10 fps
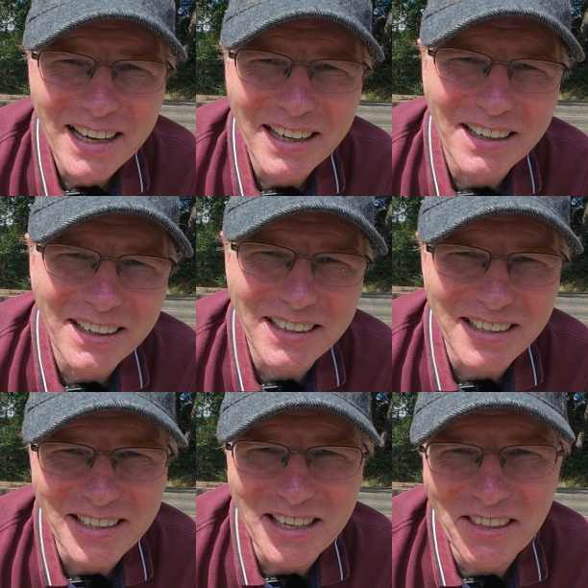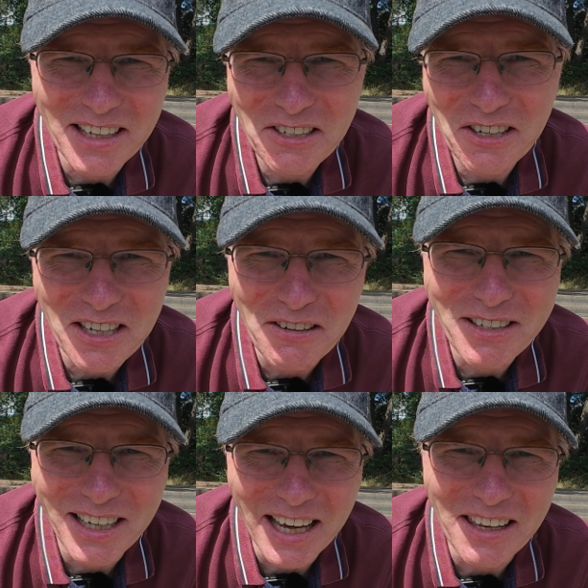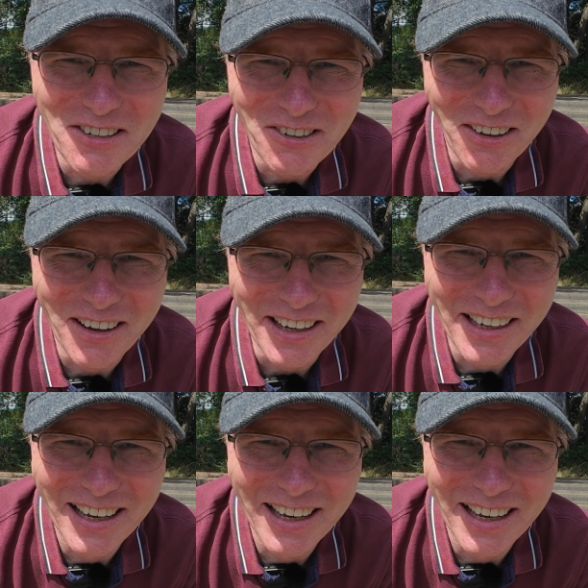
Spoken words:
Oh, the things you do to get the shot, eh?